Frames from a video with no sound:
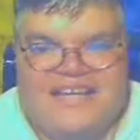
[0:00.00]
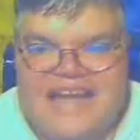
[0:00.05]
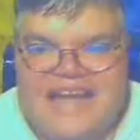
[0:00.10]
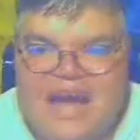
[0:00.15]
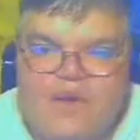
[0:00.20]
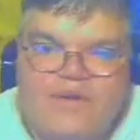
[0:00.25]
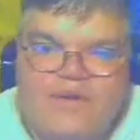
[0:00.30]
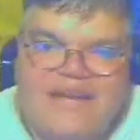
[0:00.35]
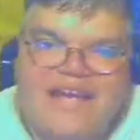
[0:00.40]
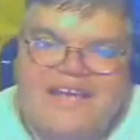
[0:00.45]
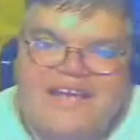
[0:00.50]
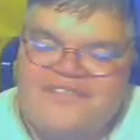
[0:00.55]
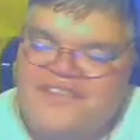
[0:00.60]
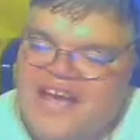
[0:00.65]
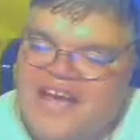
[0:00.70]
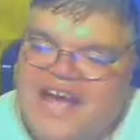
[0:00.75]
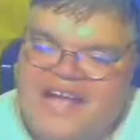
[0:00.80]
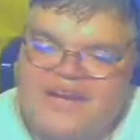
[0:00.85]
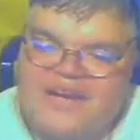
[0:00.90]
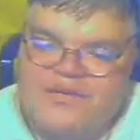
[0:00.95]
Nowadays,
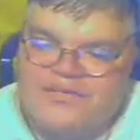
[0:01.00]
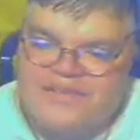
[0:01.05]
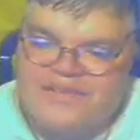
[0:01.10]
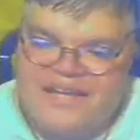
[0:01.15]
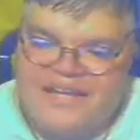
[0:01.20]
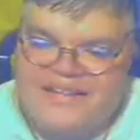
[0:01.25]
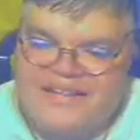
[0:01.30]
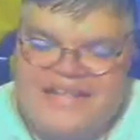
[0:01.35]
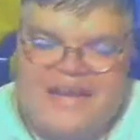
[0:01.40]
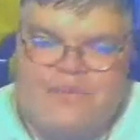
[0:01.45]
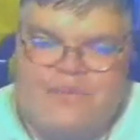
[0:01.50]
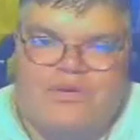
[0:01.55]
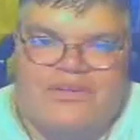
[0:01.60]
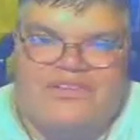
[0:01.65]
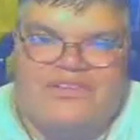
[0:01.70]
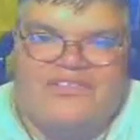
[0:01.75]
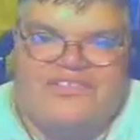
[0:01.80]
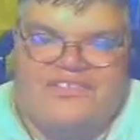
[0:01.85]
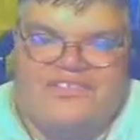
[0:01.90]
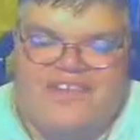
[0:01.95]
I don't think they
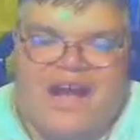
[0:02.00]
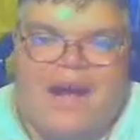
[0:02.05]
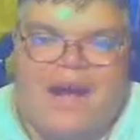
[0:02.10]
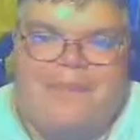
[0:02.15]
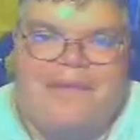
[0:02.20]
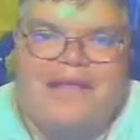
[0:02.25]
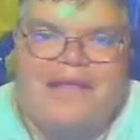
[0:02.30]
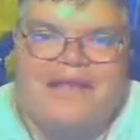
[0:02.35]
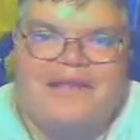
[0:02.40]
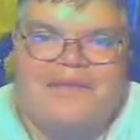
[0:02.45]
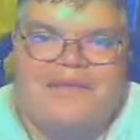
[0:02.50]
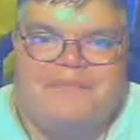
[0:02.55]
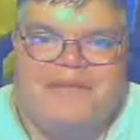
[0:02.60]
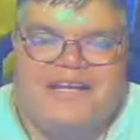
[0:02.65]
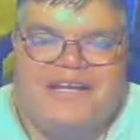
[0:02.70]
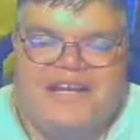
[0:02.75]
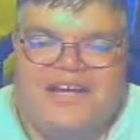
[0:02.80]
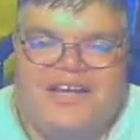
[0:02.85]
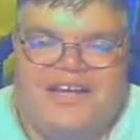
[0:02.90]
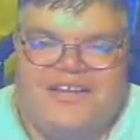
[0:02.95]
would stop it
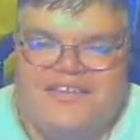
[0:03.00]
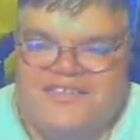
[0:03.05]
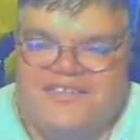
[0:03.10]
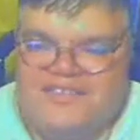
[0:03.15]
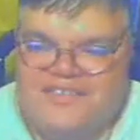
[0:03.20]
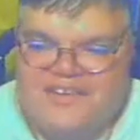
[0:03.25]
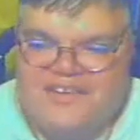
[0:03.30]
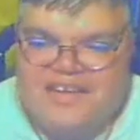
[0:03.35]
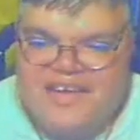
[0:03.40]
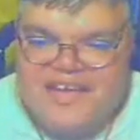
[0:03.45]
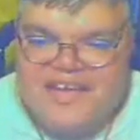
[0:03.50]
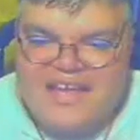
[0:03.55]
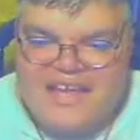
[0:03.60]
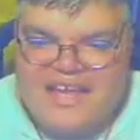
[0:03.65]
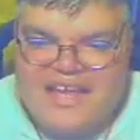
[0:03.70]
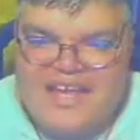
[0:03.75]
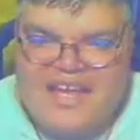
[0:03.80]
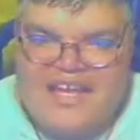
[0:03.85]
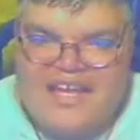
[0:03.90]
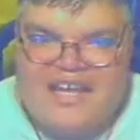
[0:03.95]
because
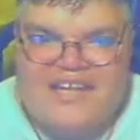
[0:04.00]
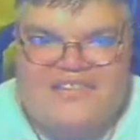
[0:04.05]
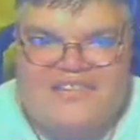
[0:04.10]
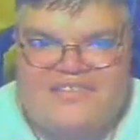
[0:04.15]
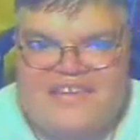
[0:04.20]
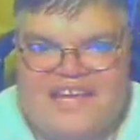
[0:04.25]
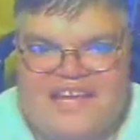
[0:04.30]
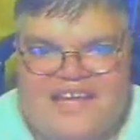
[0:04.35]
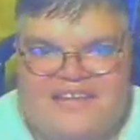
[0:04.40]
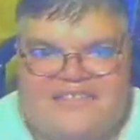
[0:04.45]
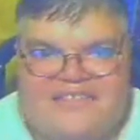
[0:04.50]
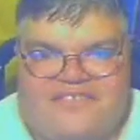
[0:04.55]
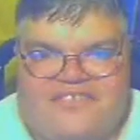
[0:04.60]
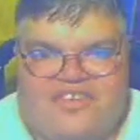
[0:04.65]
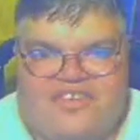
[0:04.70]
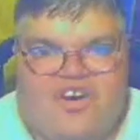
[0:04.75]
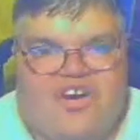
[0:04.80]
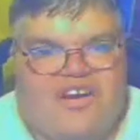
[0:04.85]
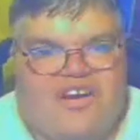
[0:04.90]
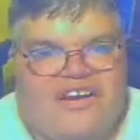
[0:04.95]
you could say
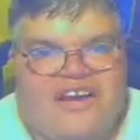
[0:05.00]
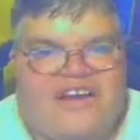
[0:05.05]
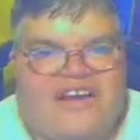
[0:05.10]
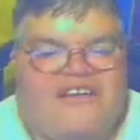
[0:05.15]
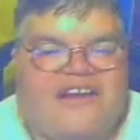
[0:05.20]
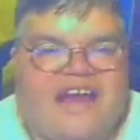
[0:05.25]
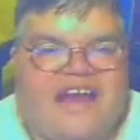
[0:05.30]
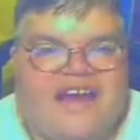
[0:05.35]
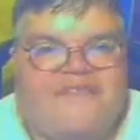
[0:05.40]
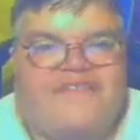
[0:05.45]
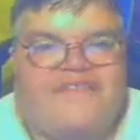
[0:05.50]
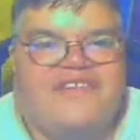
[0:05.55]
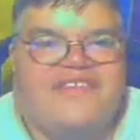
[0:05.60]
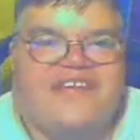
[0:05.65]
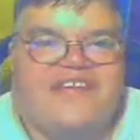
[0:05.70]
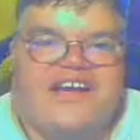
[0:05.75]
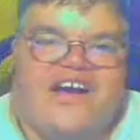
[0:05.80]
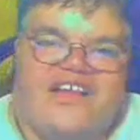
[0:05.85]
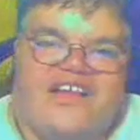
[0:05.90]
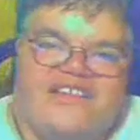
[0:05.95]
darn near
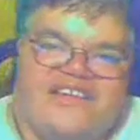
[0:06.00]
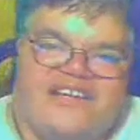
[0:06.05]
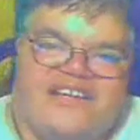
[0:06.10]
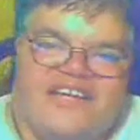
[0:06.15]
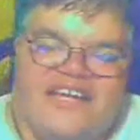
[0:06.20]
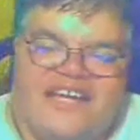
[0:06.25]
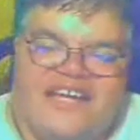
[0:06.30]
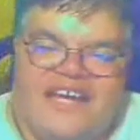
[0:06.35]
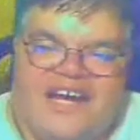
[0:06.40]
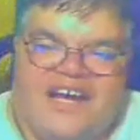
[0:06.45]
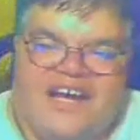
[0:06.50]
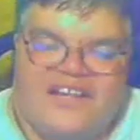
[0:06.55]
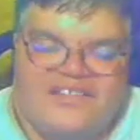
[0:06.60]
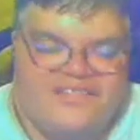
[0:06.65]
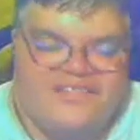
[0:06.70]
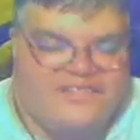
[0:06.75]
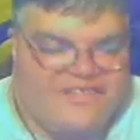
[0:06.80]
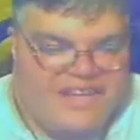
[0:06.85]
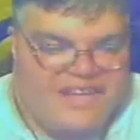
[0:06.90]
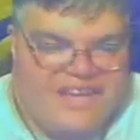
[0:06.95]
everything on
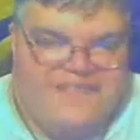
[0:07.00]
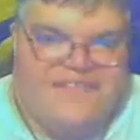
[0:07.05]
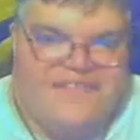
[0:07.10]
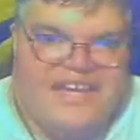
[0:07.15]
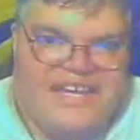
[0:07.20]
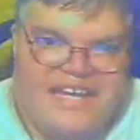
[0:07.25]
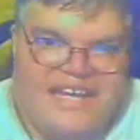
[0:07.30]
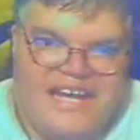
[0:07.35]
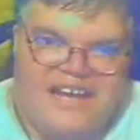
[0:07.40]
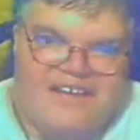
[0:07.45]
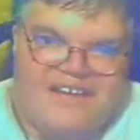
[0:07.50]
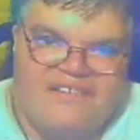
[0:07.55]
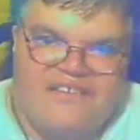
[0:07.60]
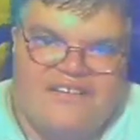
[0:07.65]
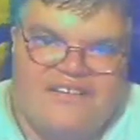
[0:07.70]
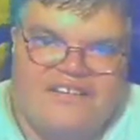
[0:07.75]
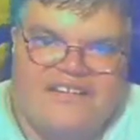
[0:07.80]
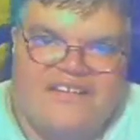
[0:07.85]
TV now.